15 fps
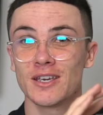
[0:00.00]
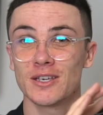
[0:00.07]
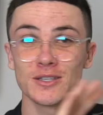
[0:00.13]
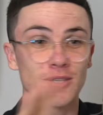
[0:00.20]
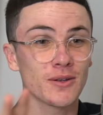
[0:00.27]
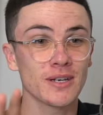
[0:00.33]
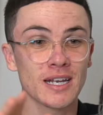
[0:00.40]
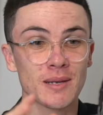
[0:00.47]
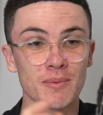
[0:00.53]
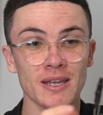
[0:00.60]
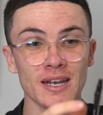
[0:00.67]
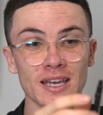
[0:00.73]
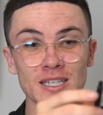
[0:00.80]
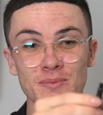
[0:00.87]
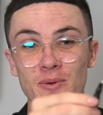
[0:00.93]
You don't need to be
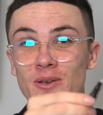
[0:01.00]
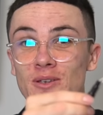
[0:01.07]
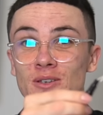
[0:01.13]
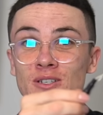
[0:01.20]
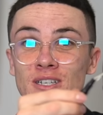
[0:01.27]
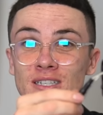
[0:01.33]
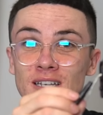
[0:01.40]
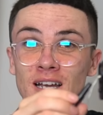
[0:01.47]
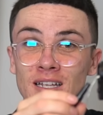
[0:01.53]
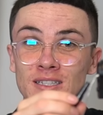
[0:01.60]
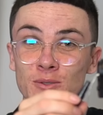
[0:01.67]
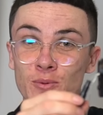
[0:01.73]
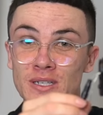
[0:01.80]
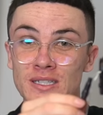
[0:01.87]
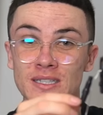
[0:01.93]
an expert, you just
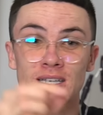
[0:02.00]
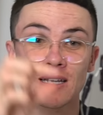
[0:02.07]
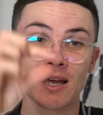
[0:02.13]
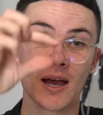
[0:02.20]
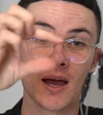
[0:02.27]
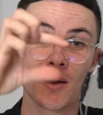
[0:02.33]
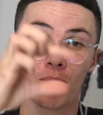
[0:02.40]
untwist it,